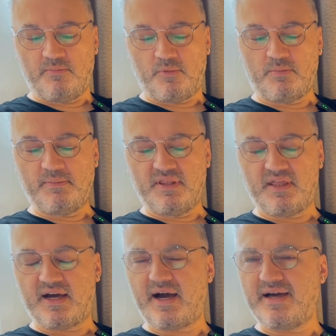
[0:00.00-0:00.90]
probably
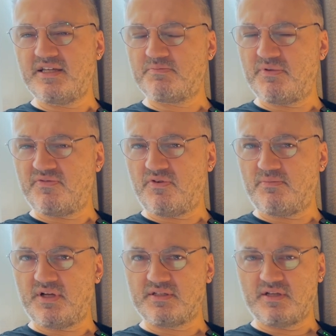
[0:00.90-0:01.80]
the highest
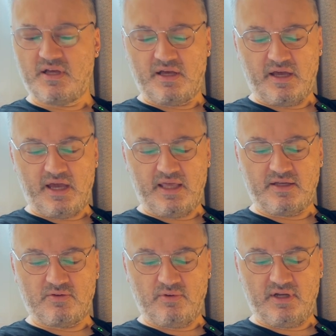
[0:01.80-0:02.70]
performance air
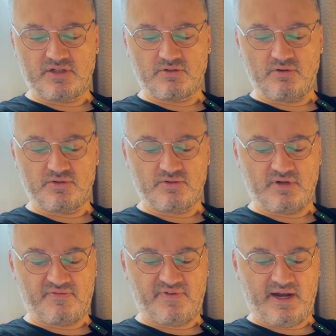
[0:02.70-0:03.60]
cooling
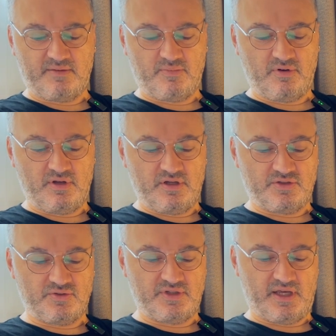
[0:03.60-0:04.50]
solution available
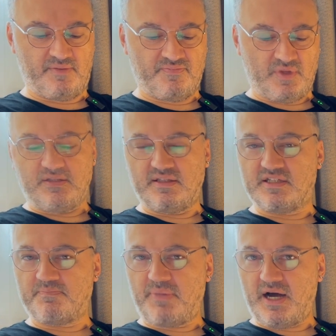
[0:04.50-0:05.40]
today.
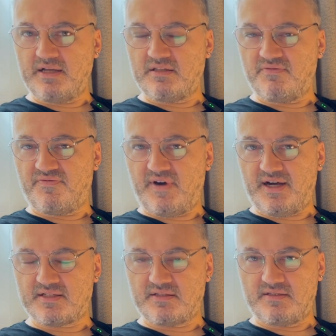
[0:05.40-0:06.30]
Despite the
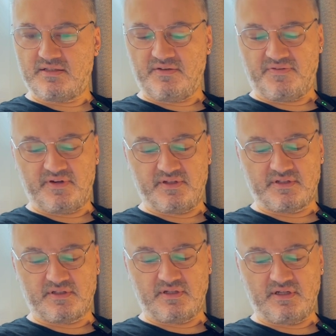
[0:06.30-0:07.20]
vast
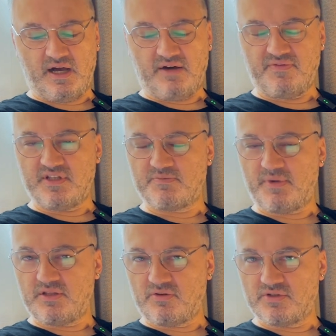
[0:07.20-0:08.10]
difference in average
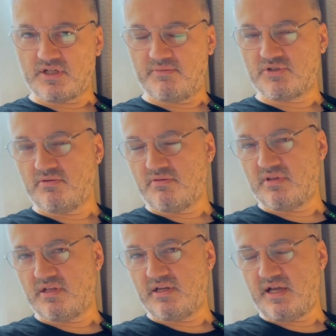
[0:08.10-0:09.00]
power consumption,
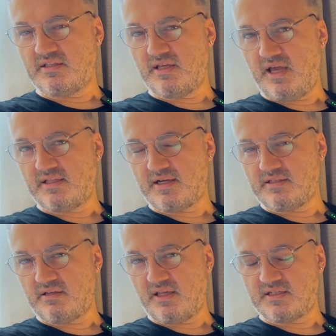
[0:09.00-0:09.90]
the ninety-eight
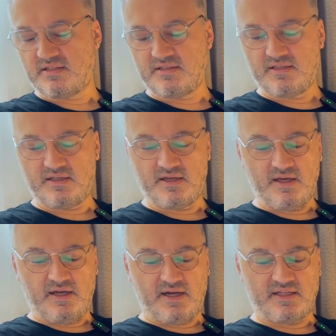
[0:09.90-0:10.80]
hundred X three D
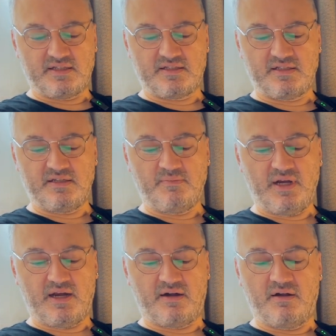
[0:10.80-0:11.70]
has a
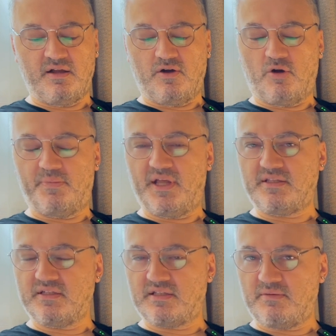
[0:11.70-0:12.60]
similar
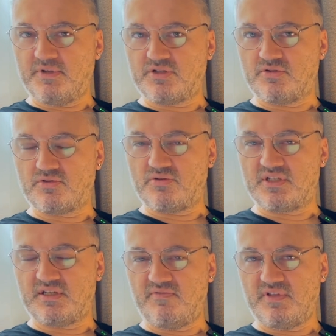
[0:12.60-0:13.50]
operating temperatures to
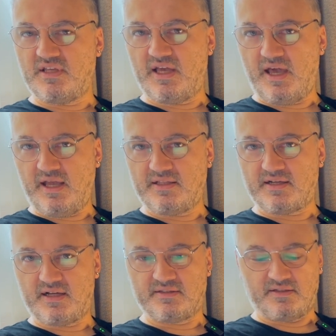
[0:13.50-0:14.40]
the seventy-eight
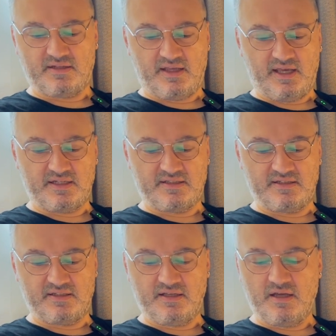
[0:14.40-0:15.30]
hundred X three
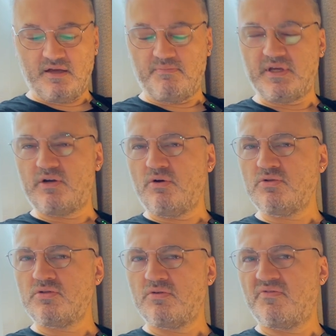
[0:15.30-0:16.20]
D
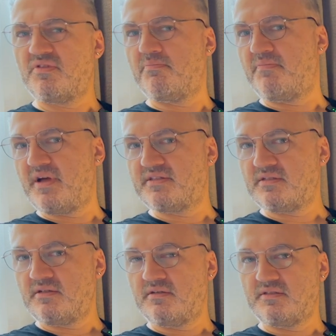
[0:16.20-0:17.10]
because of the
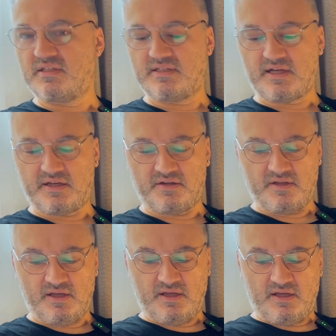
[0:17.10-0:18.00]
better design.
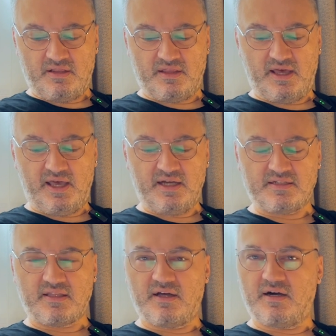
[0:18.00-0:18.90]
The
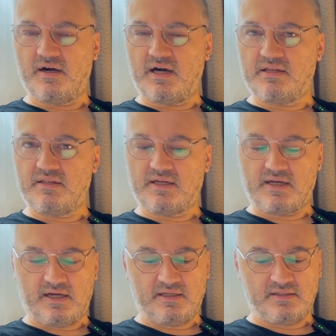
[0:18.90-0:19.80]
extra alpha
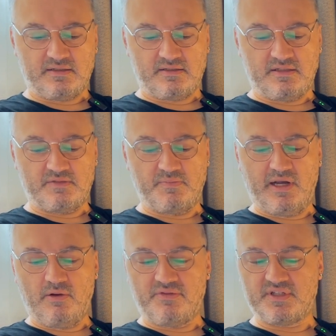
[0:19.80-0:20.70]
cache is
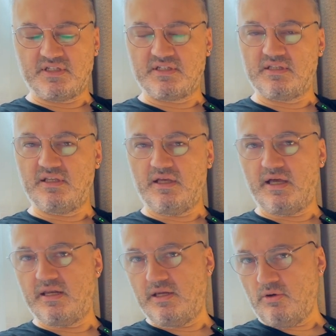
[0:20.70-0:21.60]
below the C C D
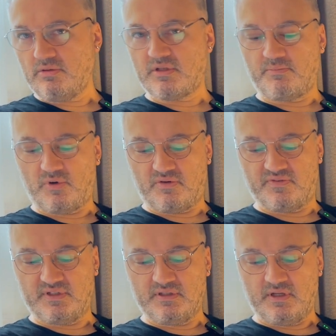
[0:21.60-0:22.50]
and not
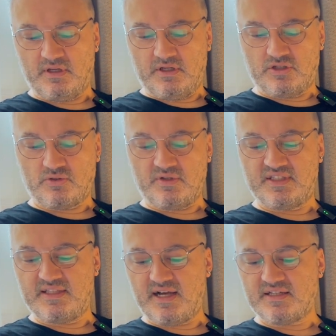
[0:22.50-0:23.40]
above it, so
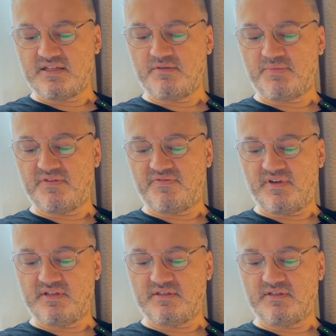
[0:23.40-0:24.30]
it doesn't
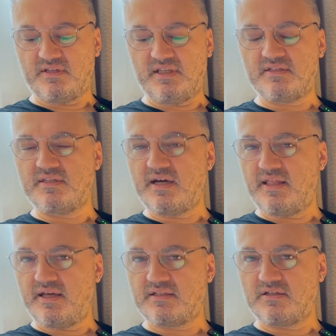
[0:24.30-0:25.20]
prevent its
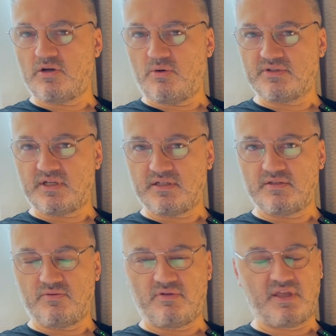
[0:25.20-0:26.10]
direct contact
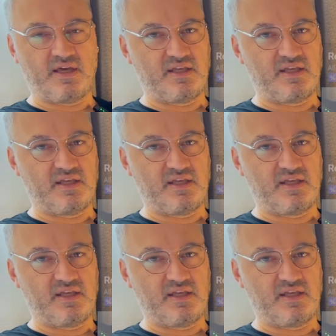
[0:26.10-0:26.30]
with a